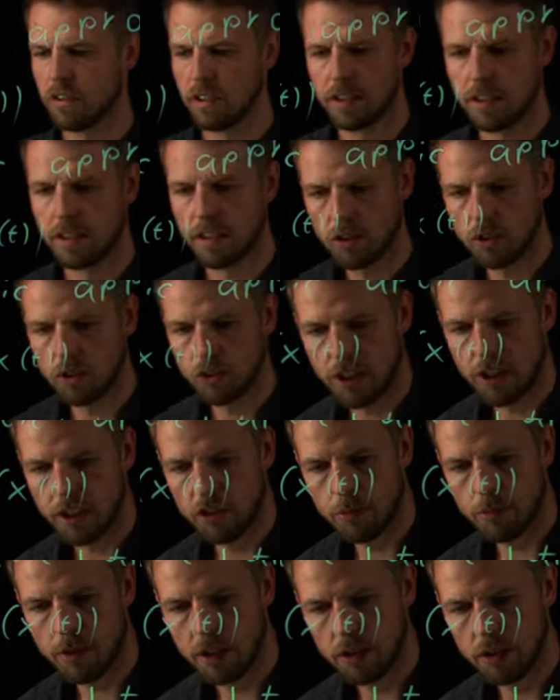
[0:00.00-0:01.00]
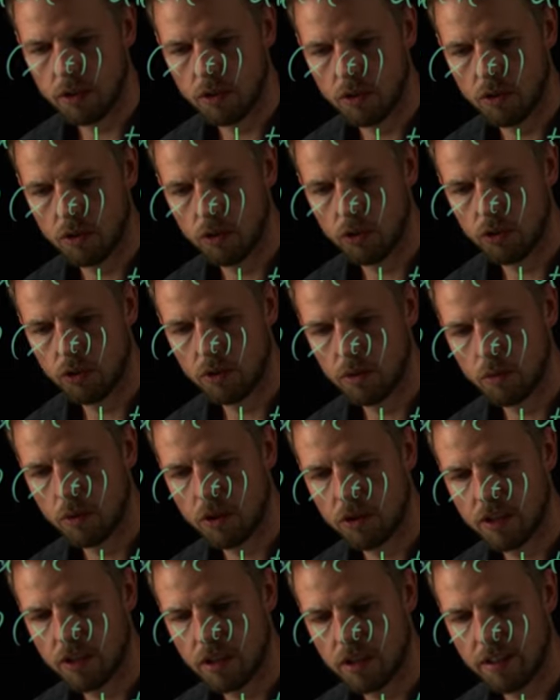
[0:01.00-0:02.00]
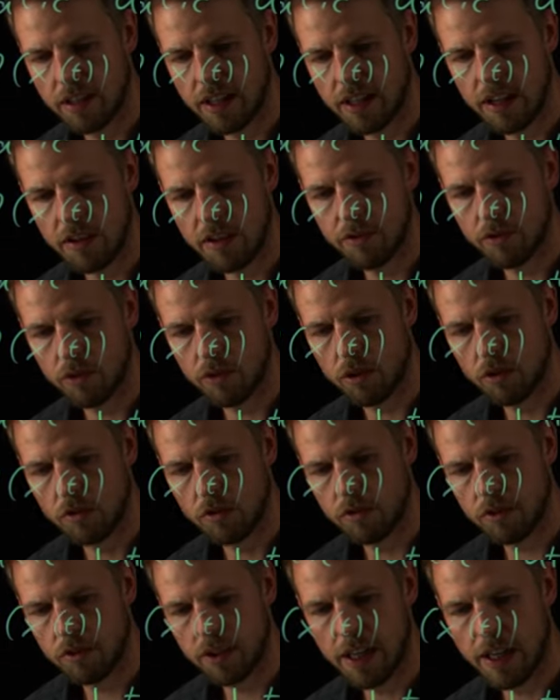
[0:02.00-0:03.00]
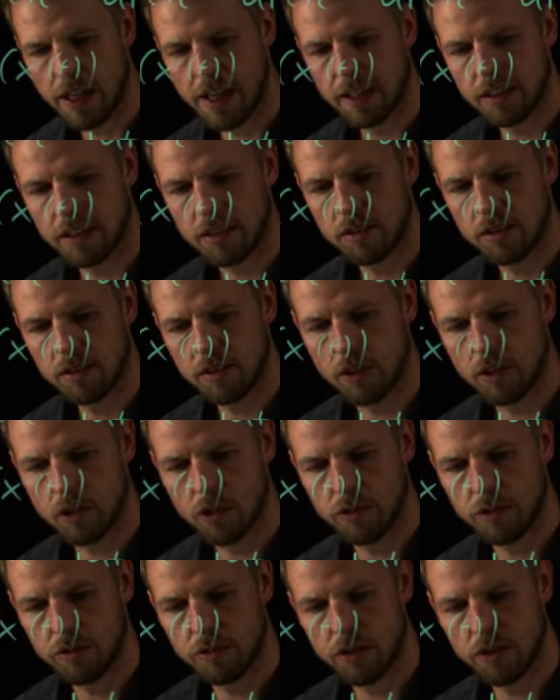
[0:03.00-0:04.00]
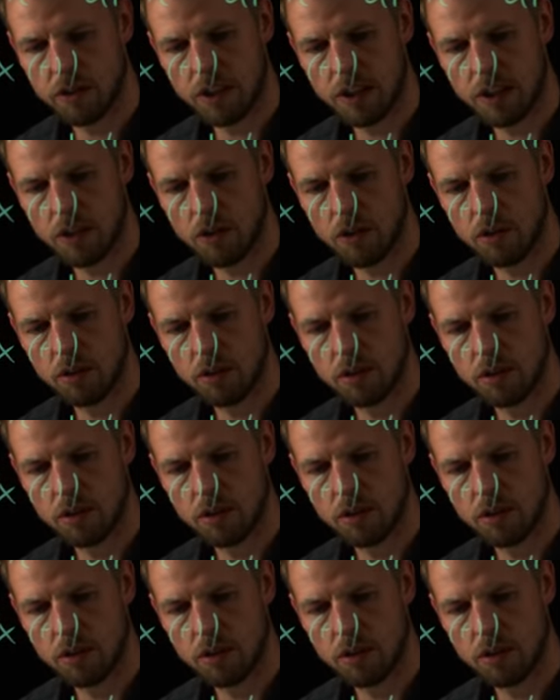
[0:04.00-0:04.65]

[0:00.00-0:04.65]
does not change my solution, which is f of x of tau